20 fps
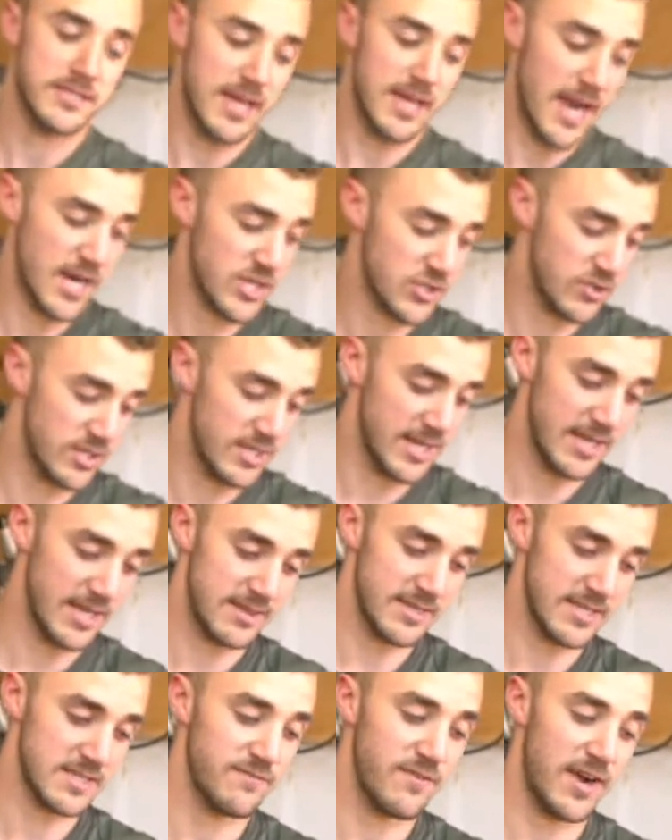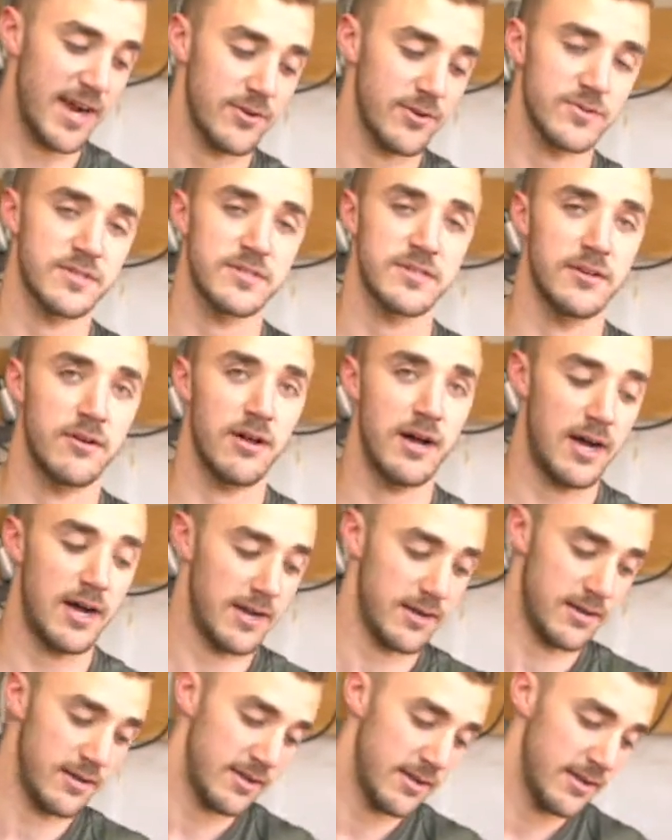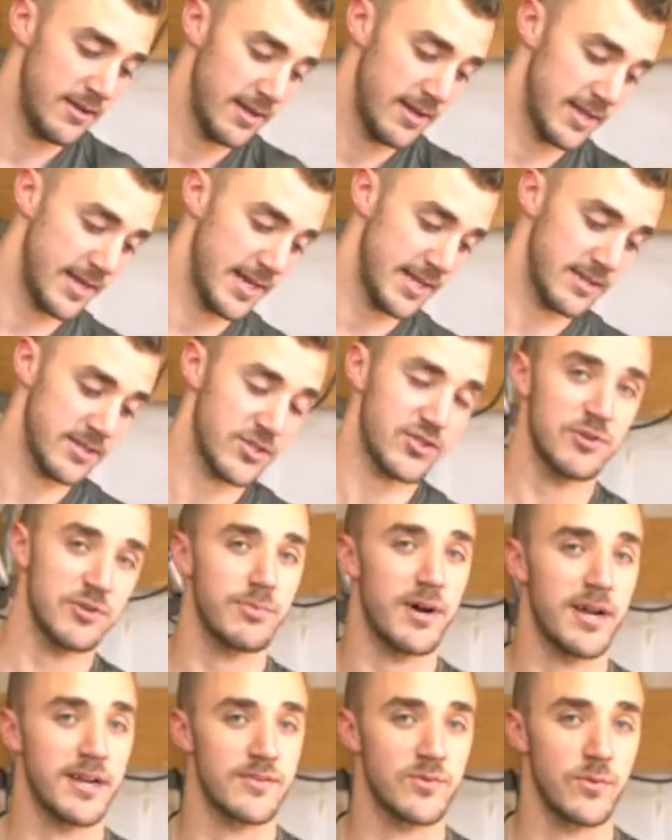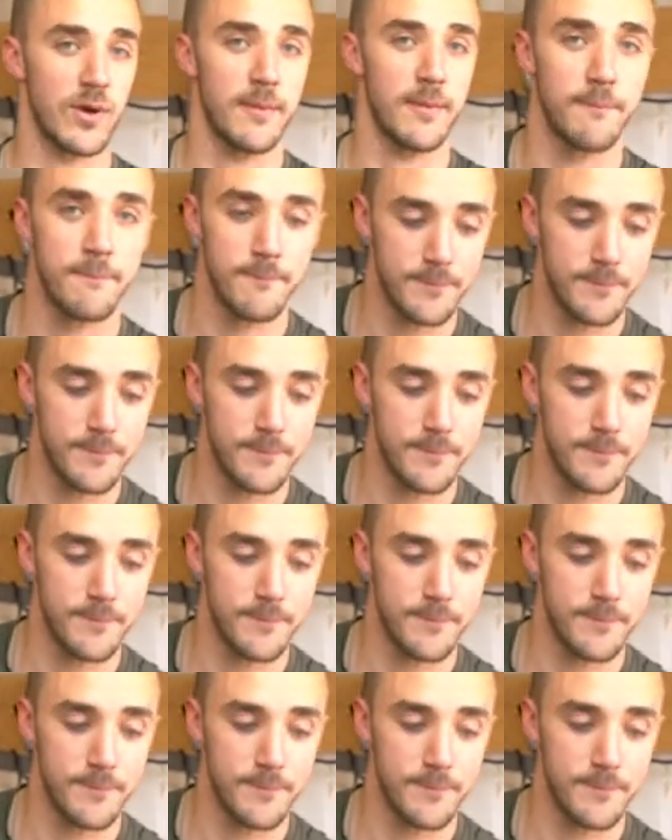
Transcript: to actually get this final seal on and get this Jeep on its way.